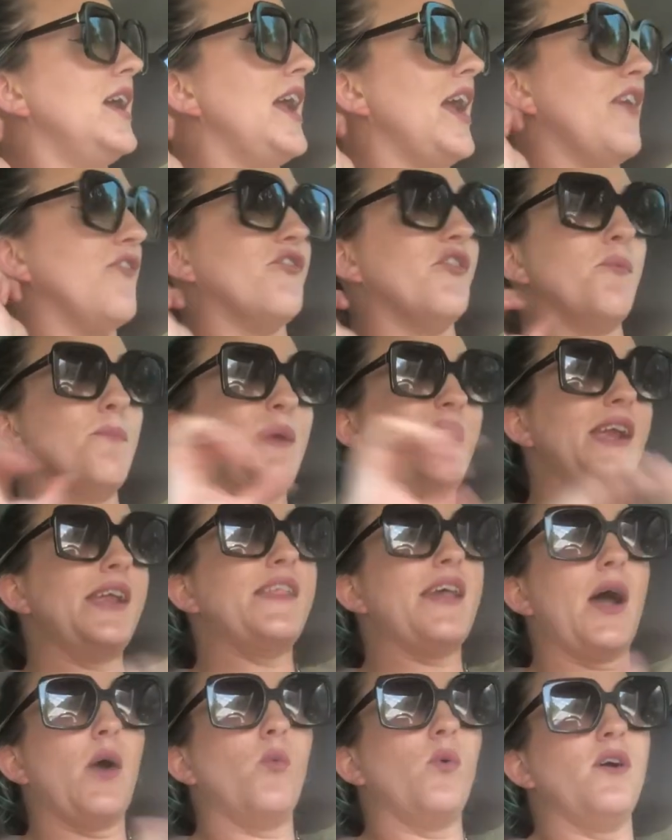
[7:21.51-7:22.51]
And for me,
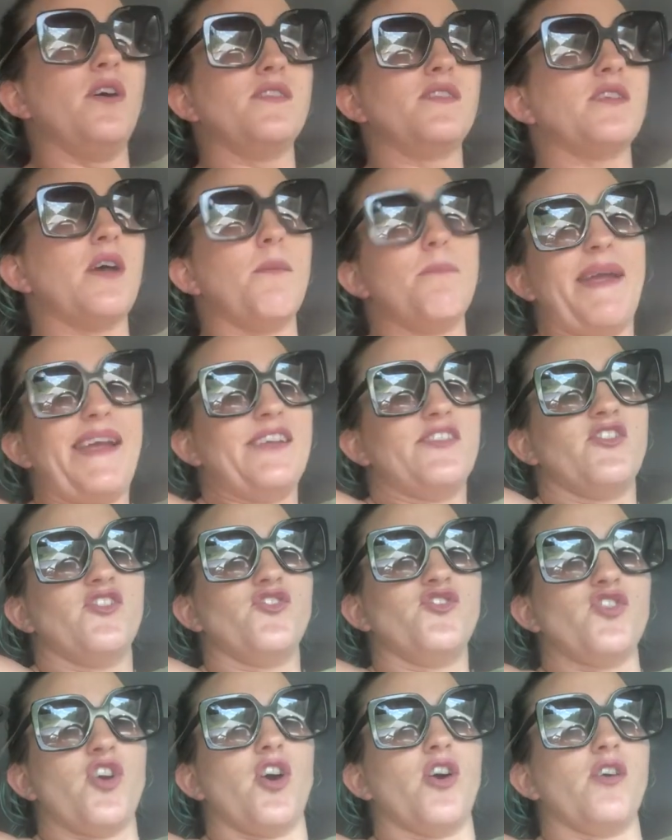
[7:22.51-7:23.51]
that was a mason
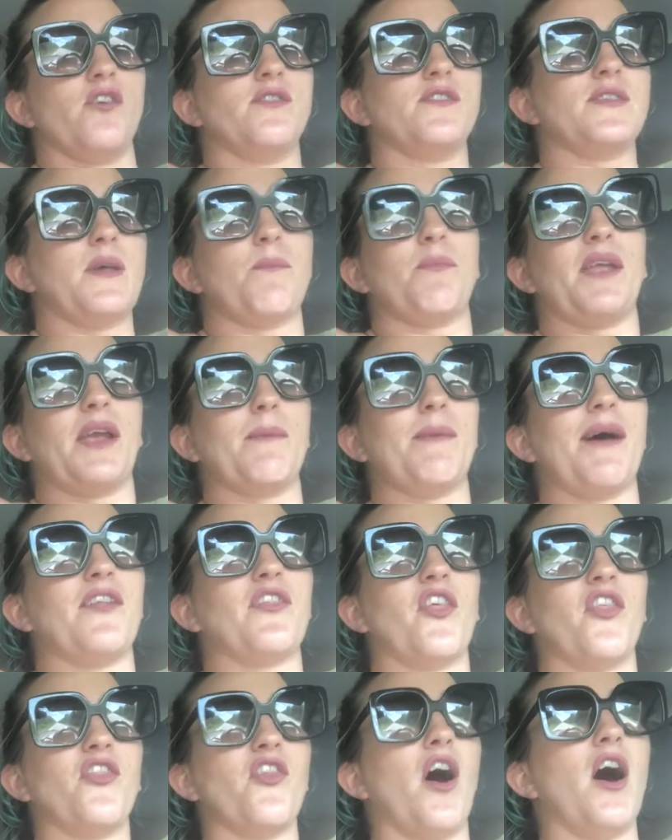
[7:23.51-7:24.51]
jar. Something about
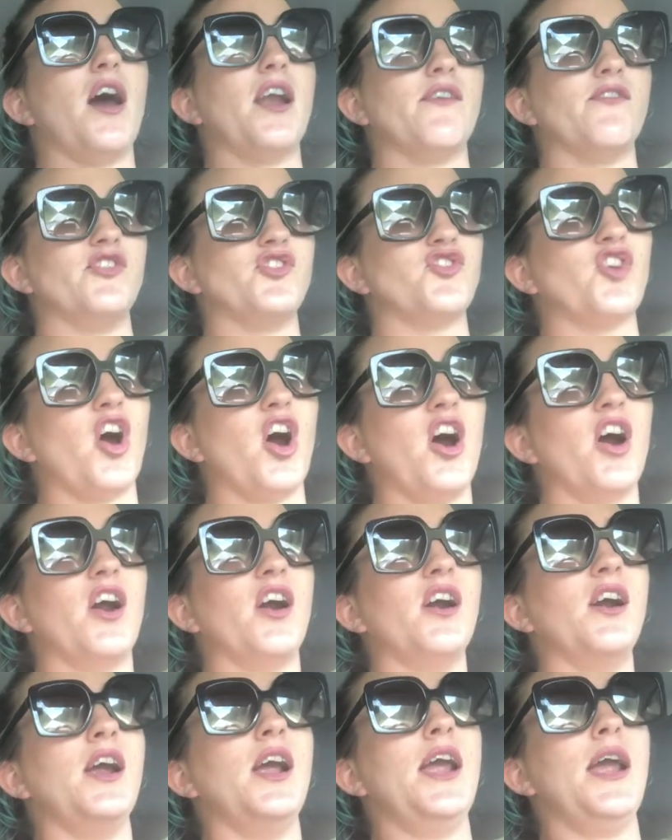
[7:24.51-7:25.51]
the thought of a
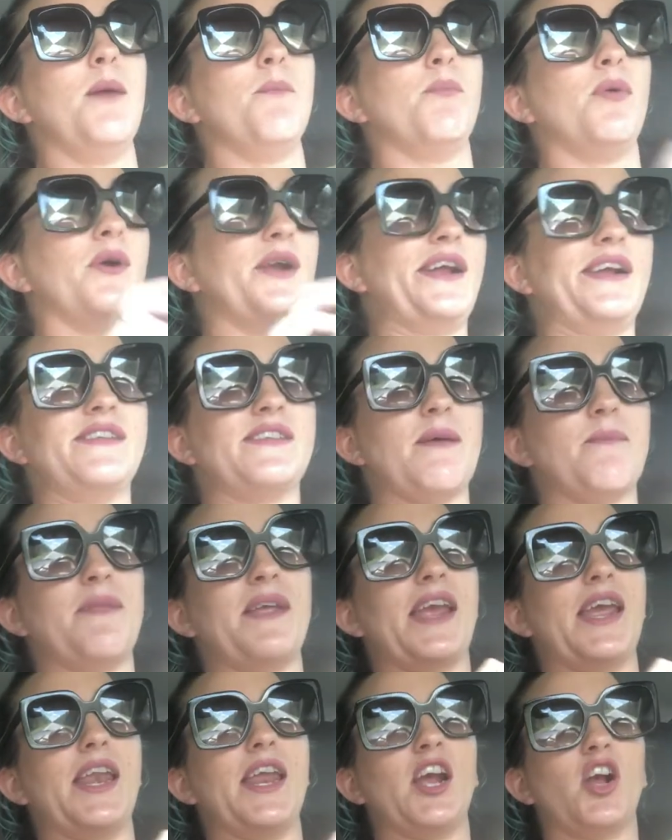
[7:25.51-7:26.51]
jar, putting
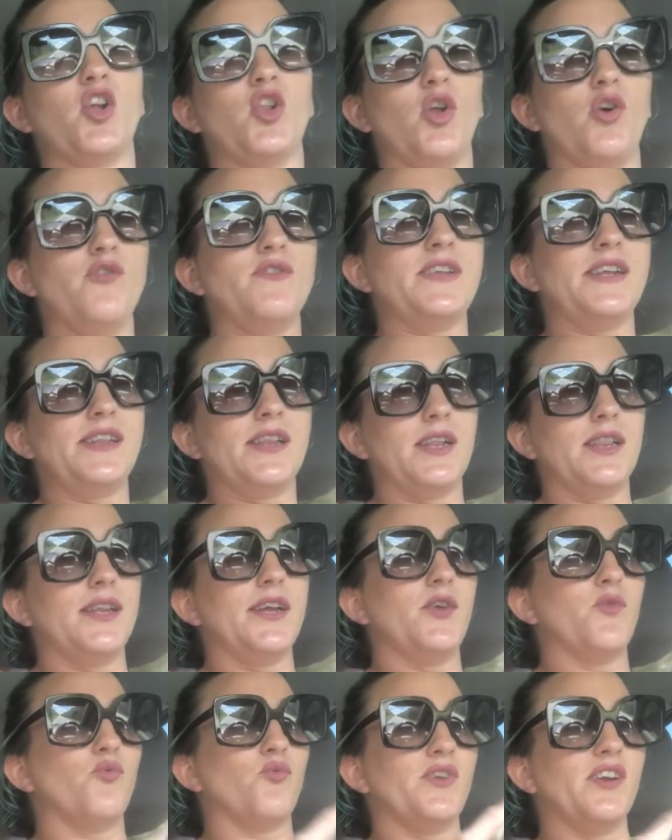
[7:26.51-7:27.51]
something in it, closing the
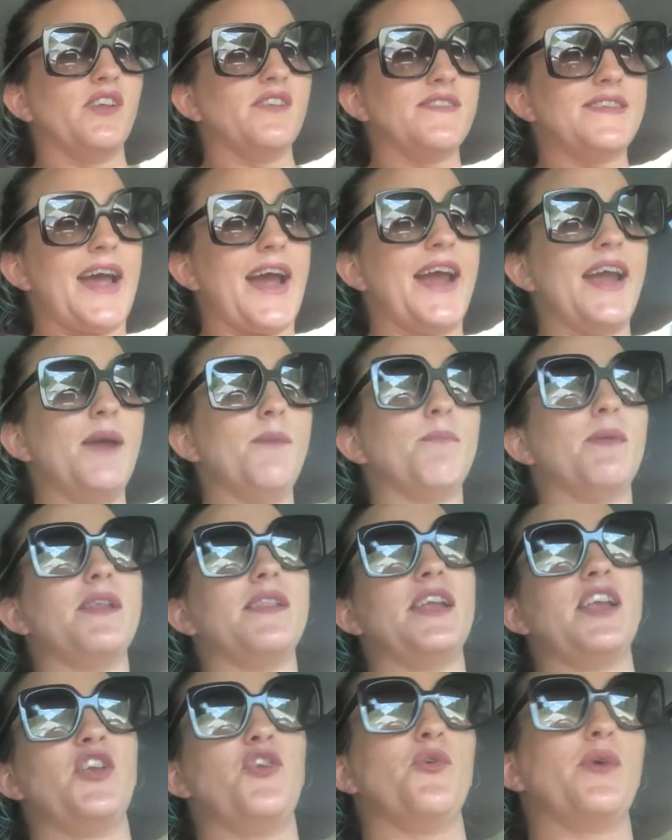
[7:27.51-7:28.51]
lid real tight, but
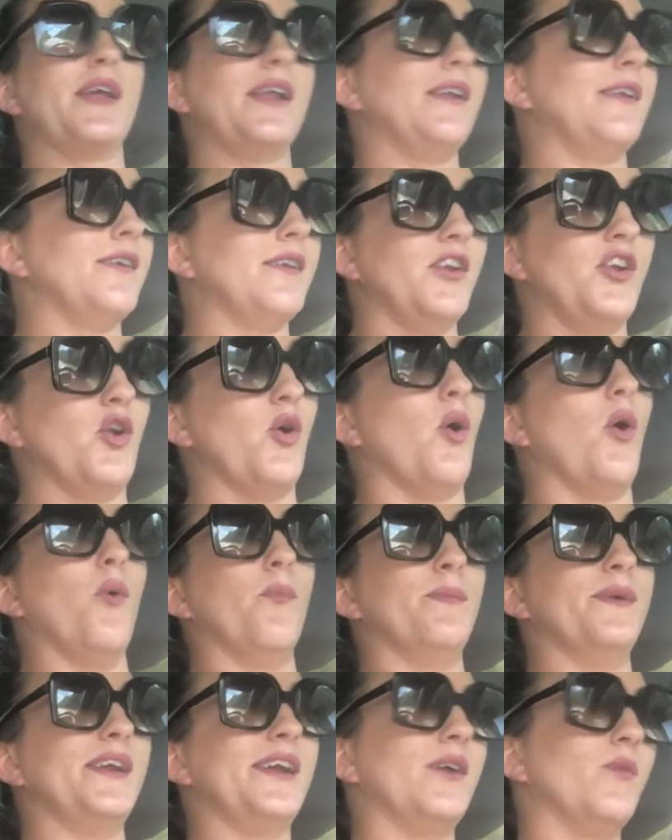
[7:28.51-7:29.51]
then you can, you know,
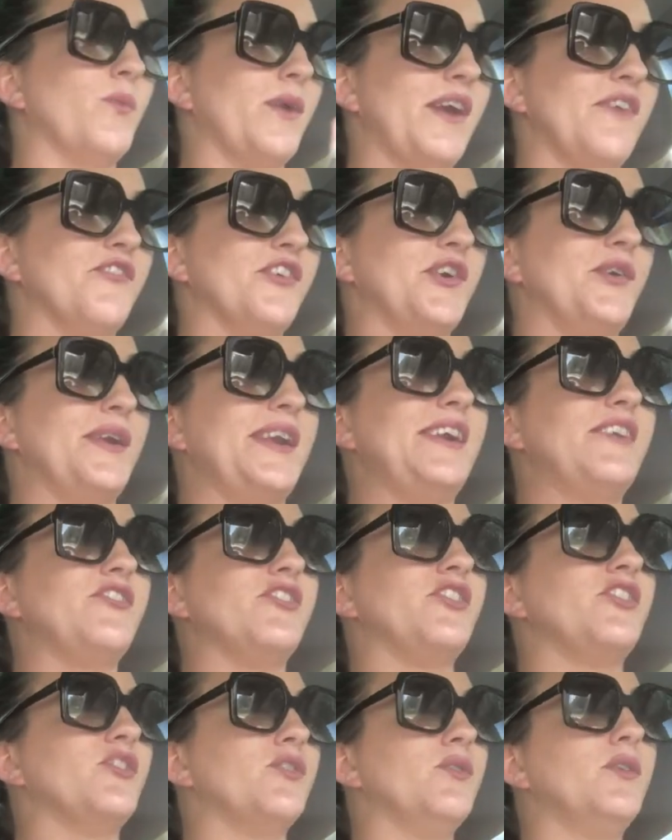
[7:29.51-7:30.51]
open it whenever you need
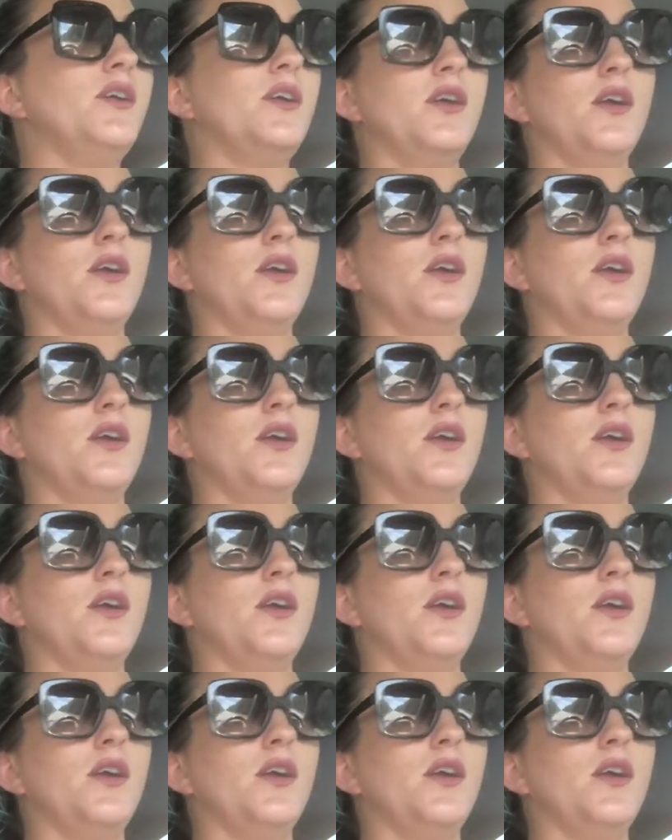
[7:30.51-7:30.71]
to.